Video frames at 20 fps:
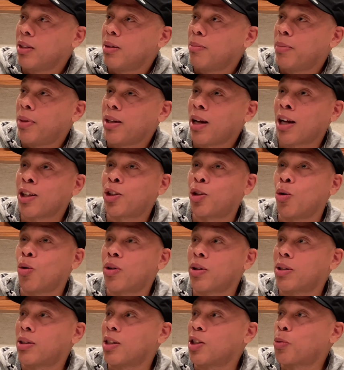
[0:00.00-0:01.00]
man, y'all
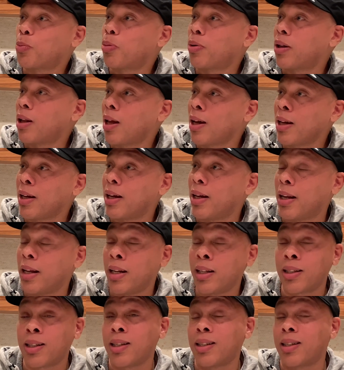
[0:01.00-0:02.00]
jokers is playing, and
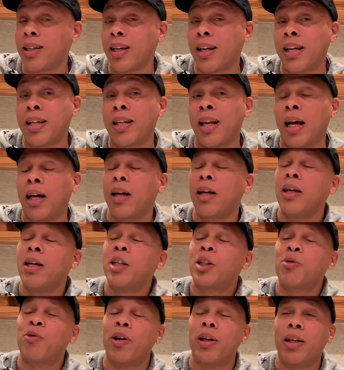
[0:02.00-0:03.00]
this isn't a night.
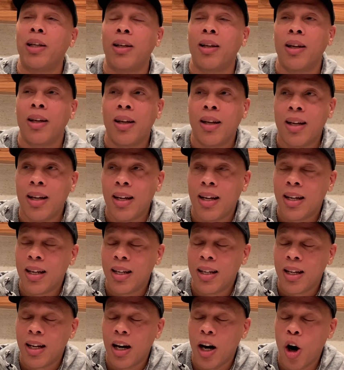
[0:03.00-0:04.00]
It's funny,
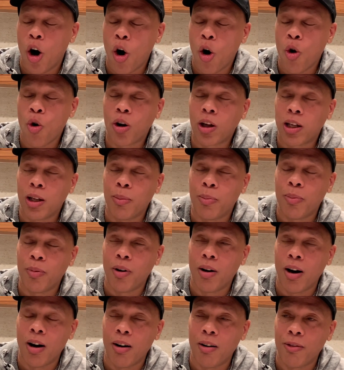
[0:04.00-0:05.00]
an old clip
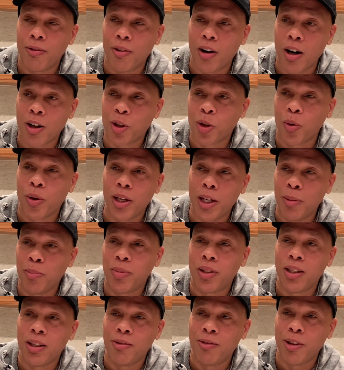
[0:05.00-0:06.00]
of us on
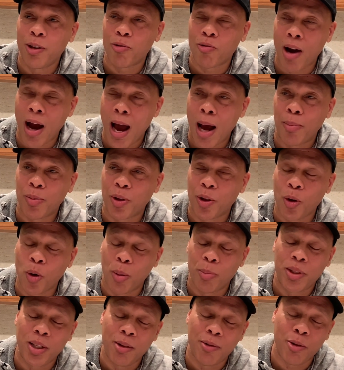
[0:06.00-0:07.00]
MTV Raps, Yo
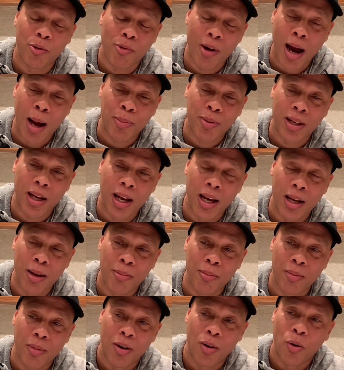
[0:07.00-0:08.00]
MTV Raps
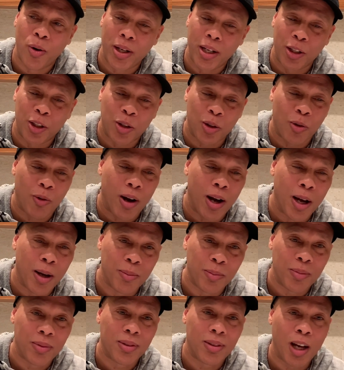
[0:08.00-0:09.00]
came on Instagram,
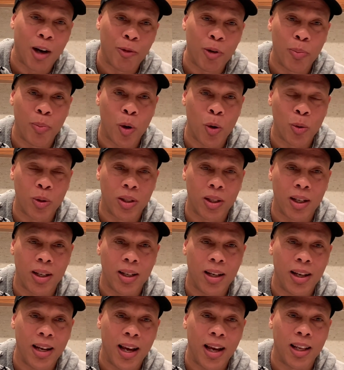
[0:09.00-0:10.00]
so I reposted it,
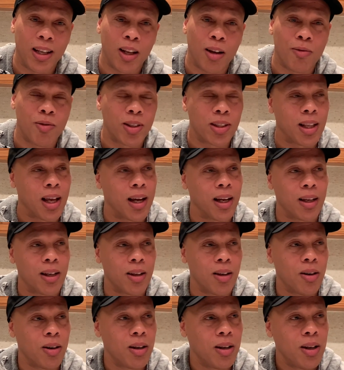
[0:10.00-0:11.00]
and Ed Love was like,
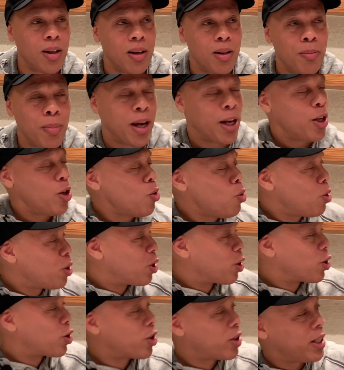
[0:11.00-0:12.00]
man, you was
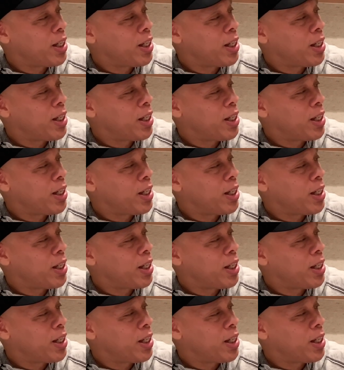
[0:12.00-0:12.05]
a